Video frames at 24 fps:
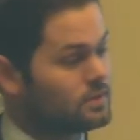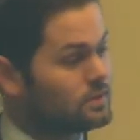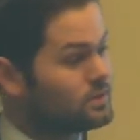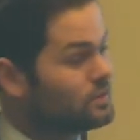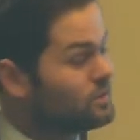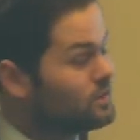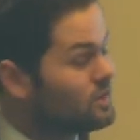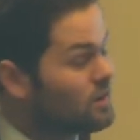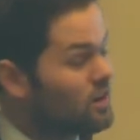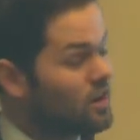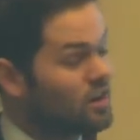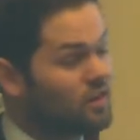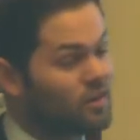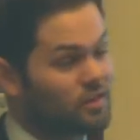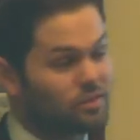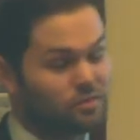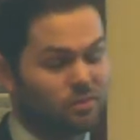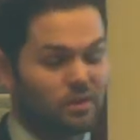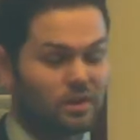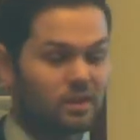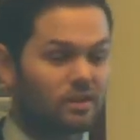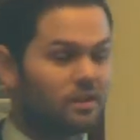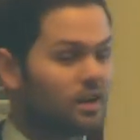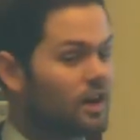So you can call at
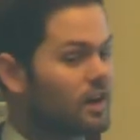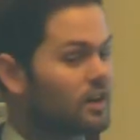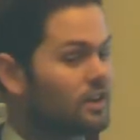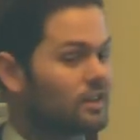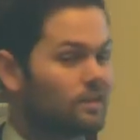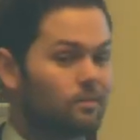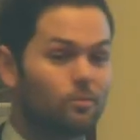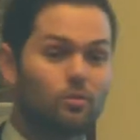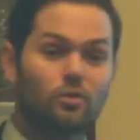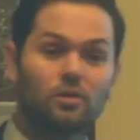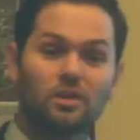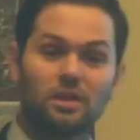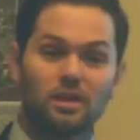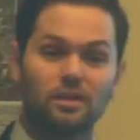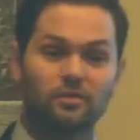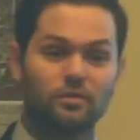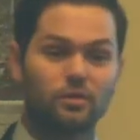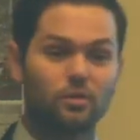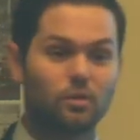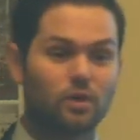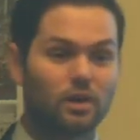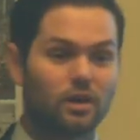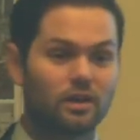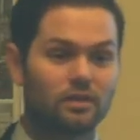3 o'clock in the morning if
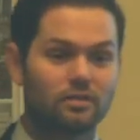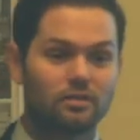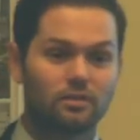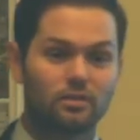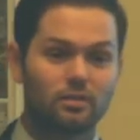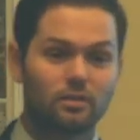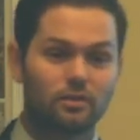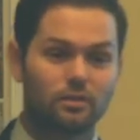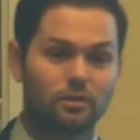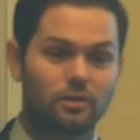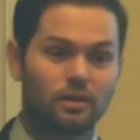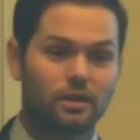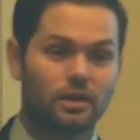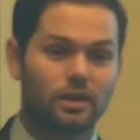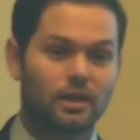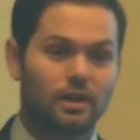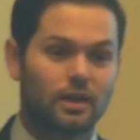you wanted to,